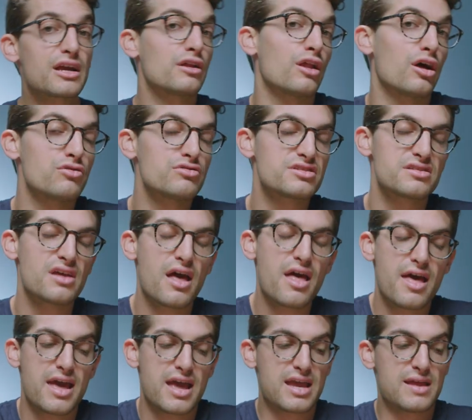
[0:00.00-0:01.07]
close
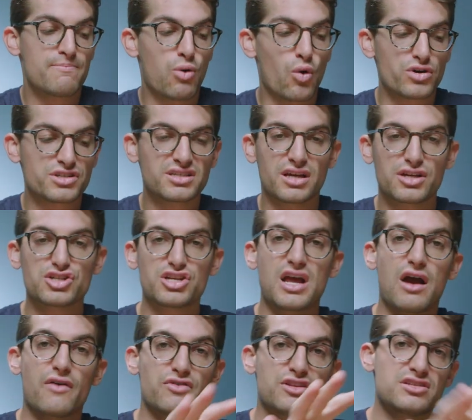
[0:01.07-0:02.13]
in port selection.
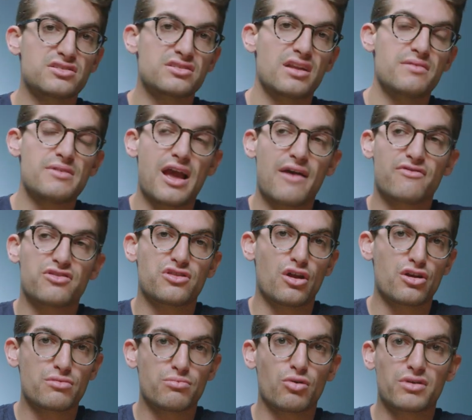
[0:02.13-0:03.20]
However, this is gonna be have
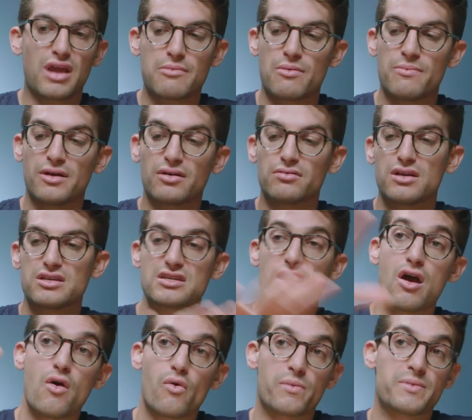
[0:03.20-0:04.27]
Thunderbolt capabilities,
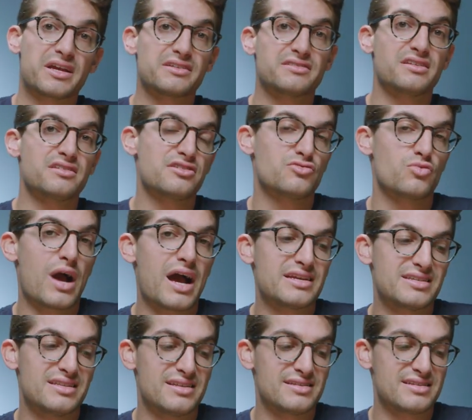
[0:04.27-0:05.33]
or because this is
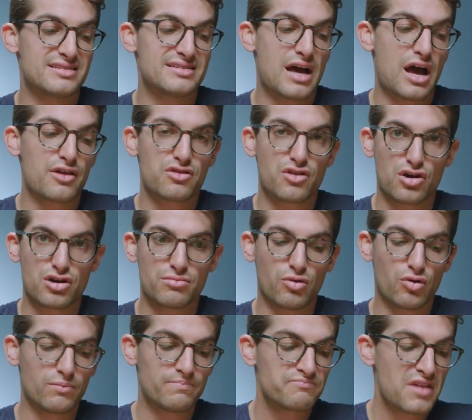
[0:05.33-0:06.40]
Ryzen, this is not
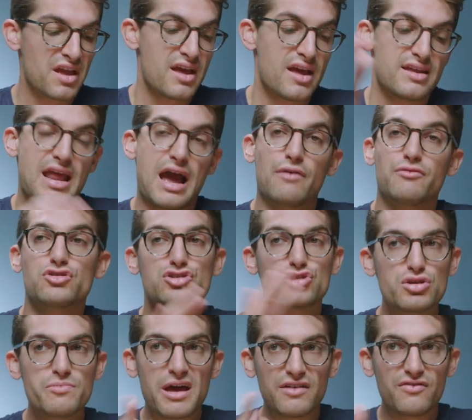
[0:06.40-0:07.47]
Thunderbolt. Now, there's
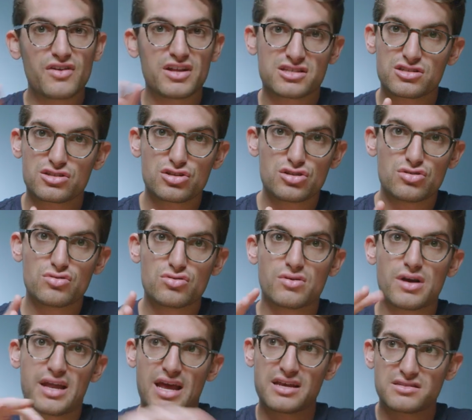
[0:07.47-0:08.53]
two benefits to
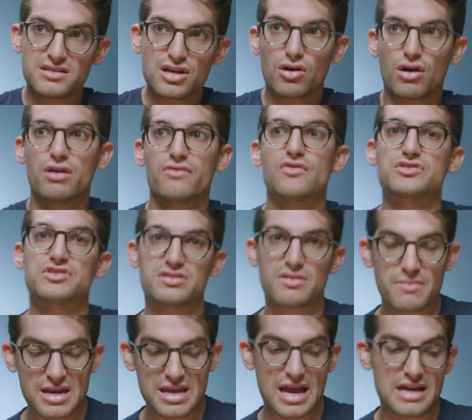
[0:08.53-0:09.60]
an SD card versus versus a
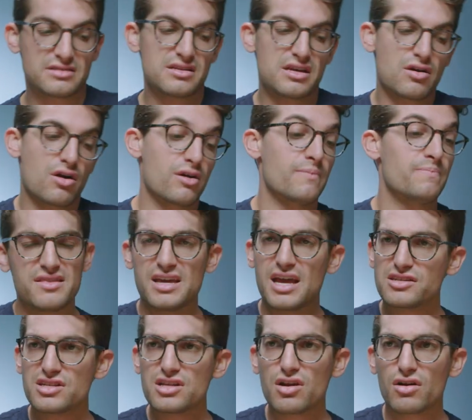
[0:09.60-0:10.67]
mini SD card. The
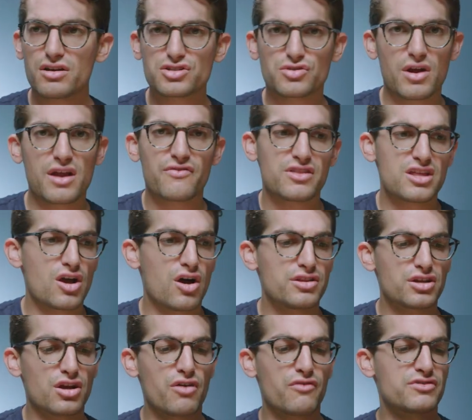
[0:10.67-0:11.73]
SD card is great for the
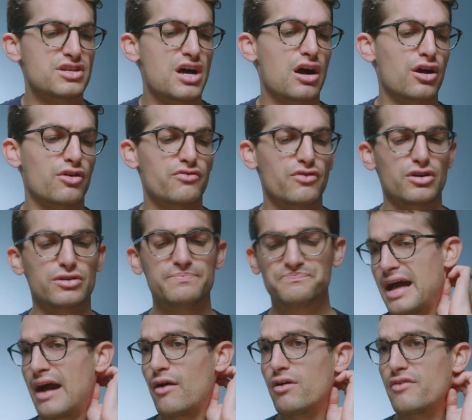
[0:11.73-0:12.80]
on-the-go photographer.
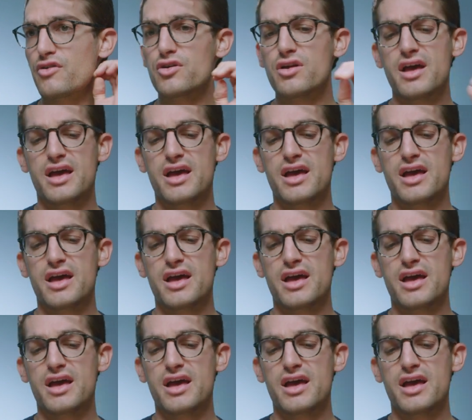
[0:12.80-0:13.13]
However,